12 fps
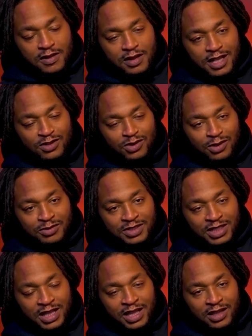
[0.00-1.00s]
That's what I'm
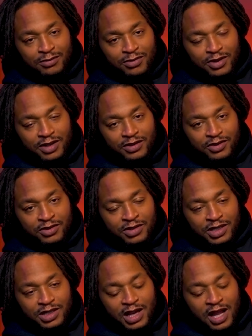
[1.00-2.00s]
saying, bro.
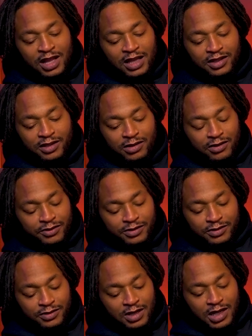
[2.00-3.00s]
I like the over.
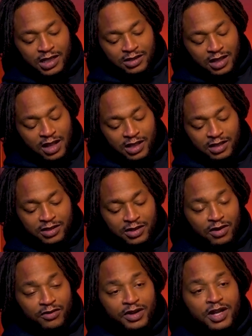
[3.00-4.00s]
I get the
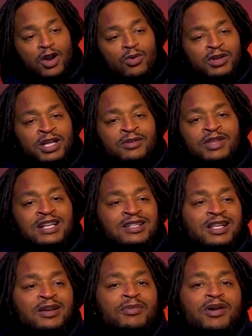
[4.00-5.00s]
over. One thing, that's the
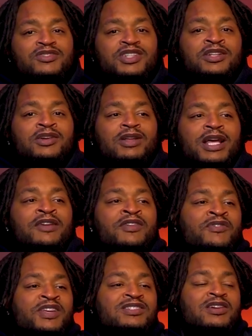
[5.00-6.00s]
thing about Geno. Like, even
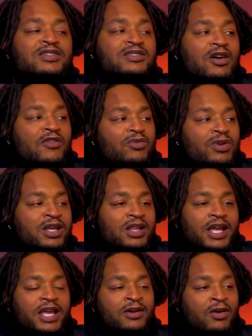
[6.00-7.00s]
if he starts off weak,
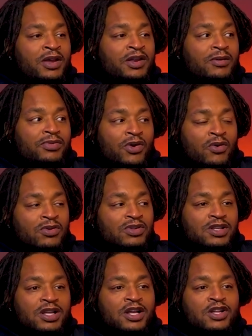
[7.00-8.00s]
like he gonna end up
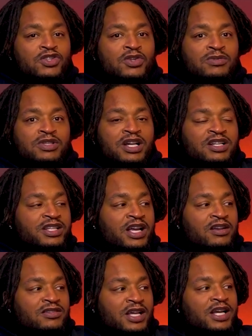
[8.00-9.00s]
throwing 2
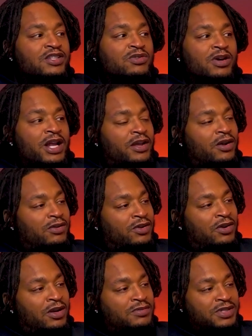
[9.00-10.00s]
touchdowns late to where they go. You
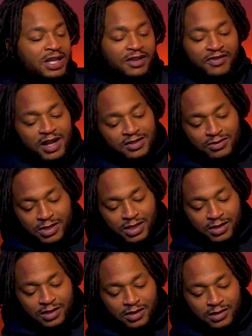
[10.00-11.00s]
know what I'm saying? He finds a way,
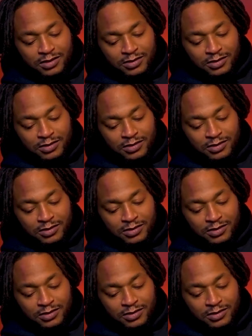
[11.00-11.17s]
dog.